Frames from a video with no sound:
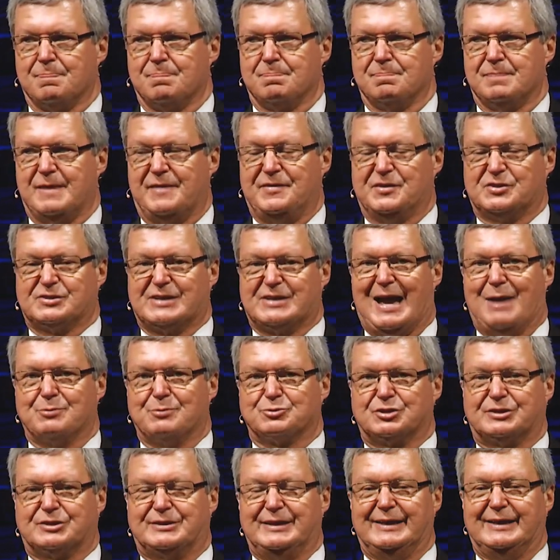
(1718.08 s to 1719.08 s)
And this guy
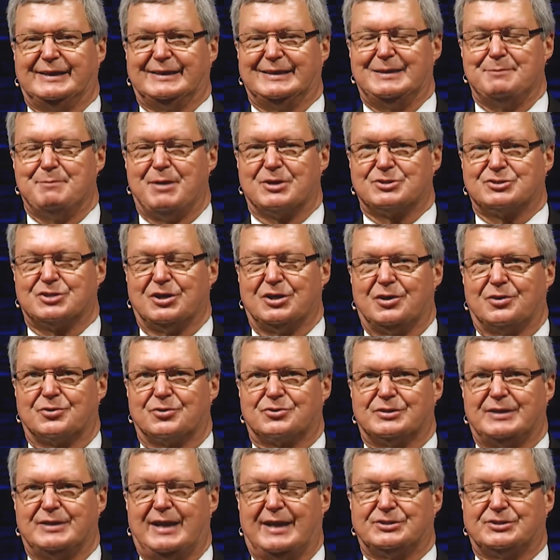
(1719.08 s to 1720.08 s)
was a deacon in my
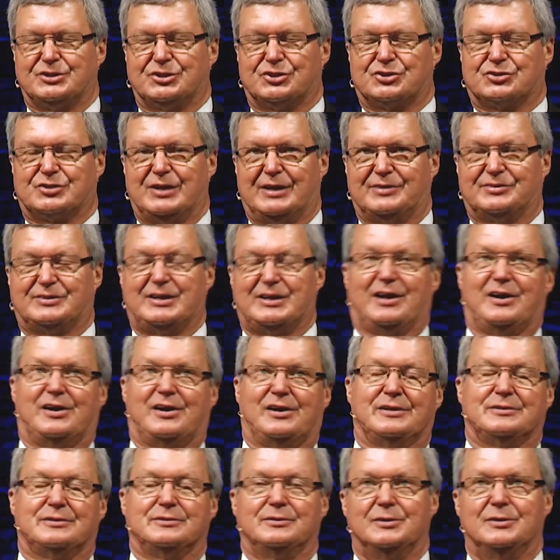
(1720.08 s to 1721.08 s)
church, and I just sat there
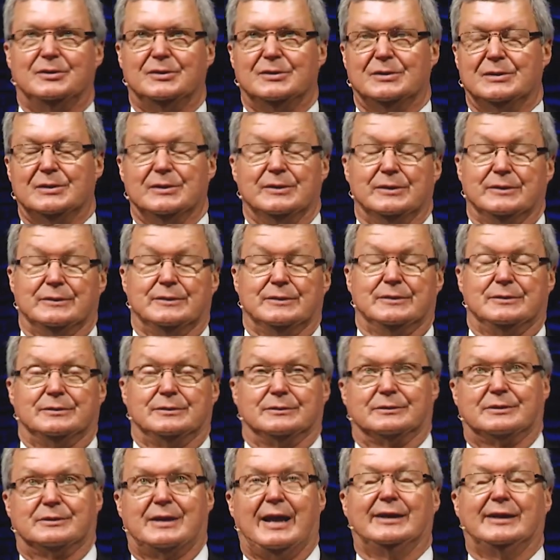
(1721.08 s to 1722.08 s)
and
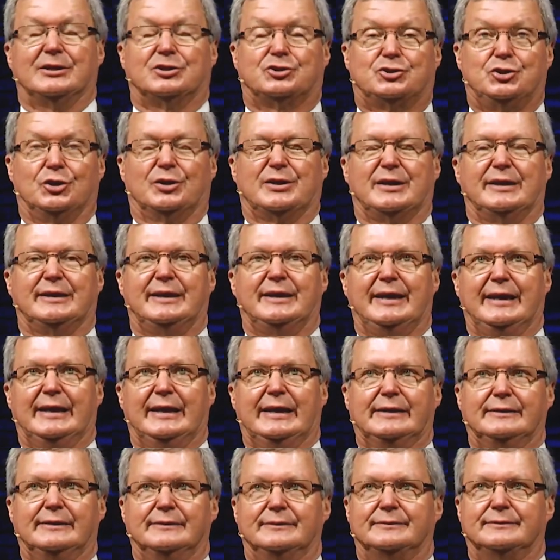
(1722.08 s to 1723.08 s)
kind of took it
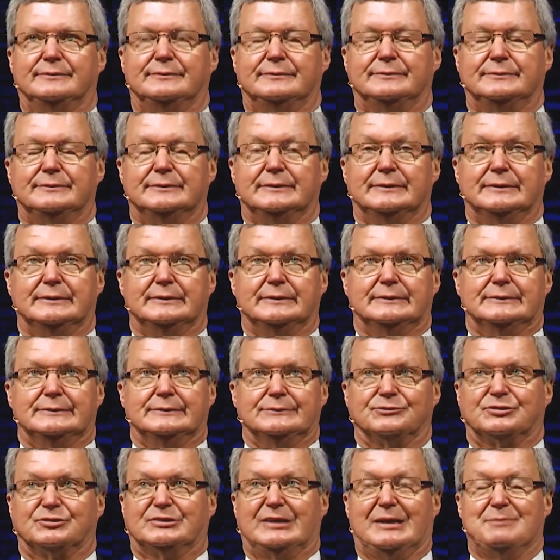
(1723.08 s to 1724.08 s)
in,
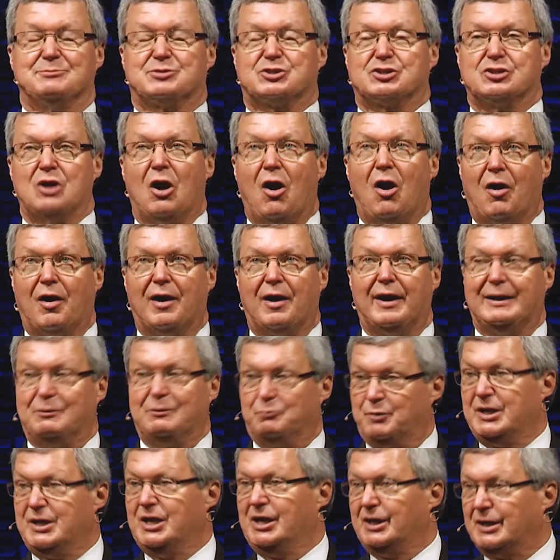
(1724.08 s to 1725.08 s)
said, I'm sorry.
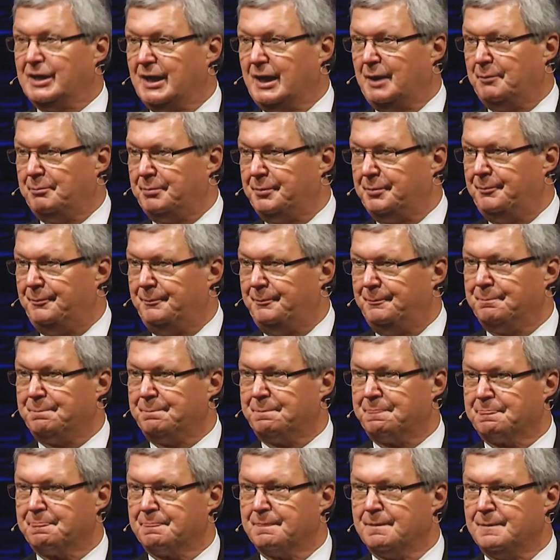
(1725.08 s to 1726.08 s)
We hung up.
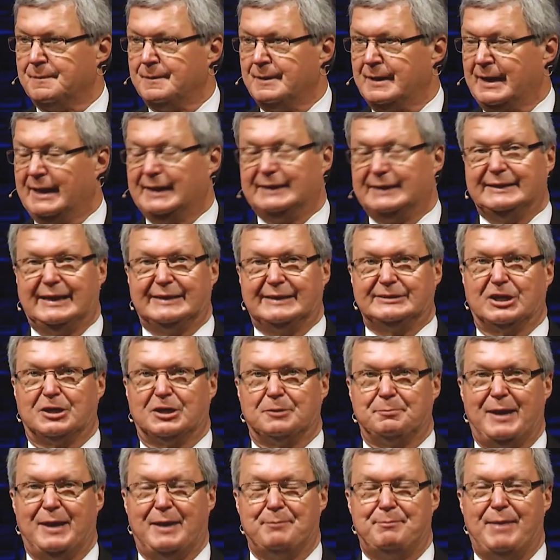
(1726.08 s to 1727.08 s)
And I laid there in
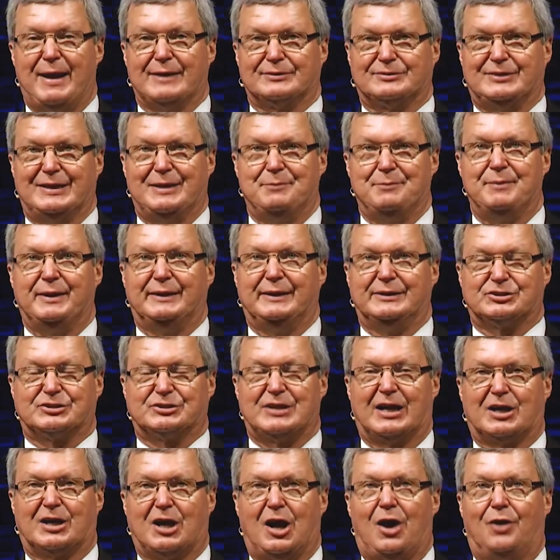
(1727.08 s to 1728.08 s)
bed about 10 minutes and
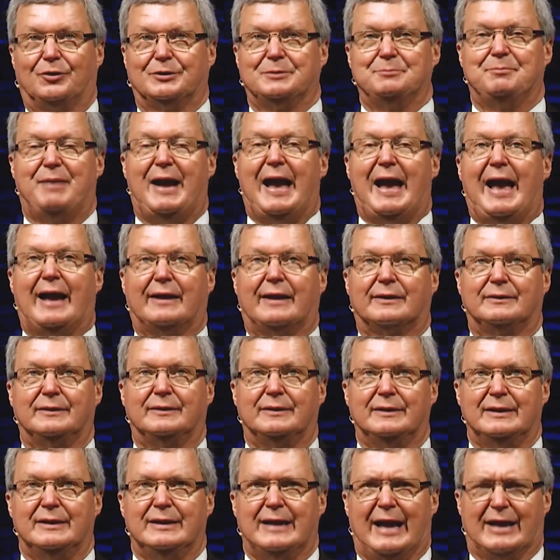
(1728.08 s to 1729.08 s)
I called him back.
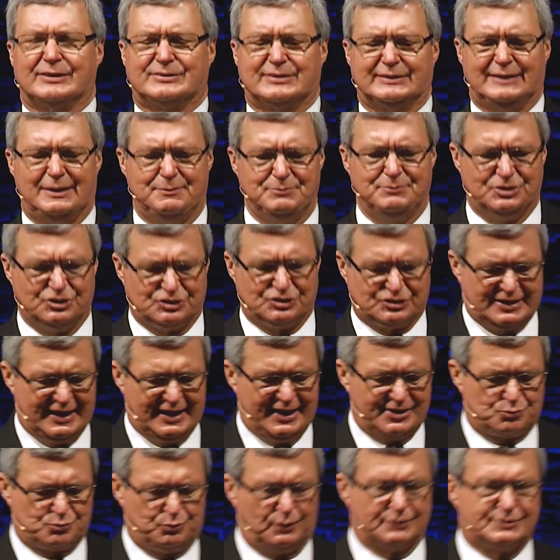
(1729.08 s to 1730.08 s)
I said, Let me just
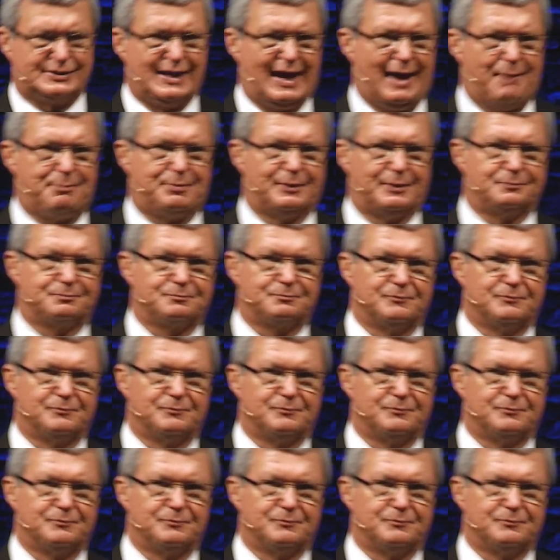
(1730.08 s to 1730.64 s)
guess what's happened.